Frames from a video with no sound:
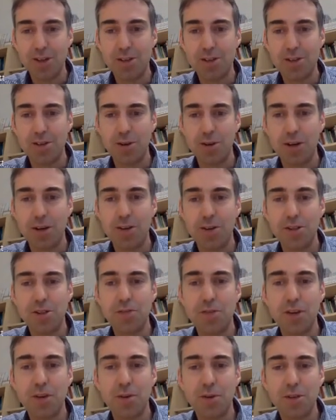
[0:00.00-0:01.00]
So here, this is
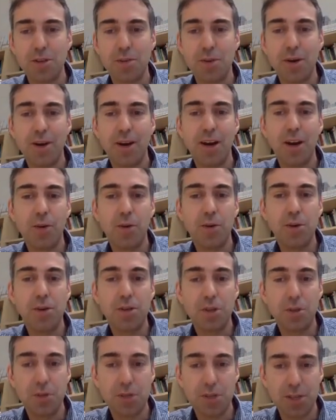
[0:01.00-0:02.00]
very much about how we
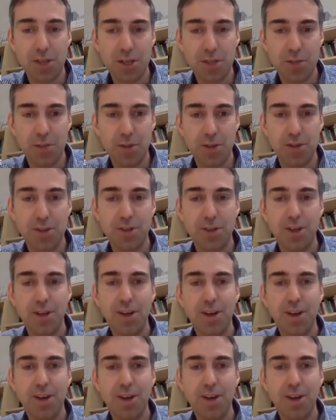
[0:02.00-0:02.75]
do assessment.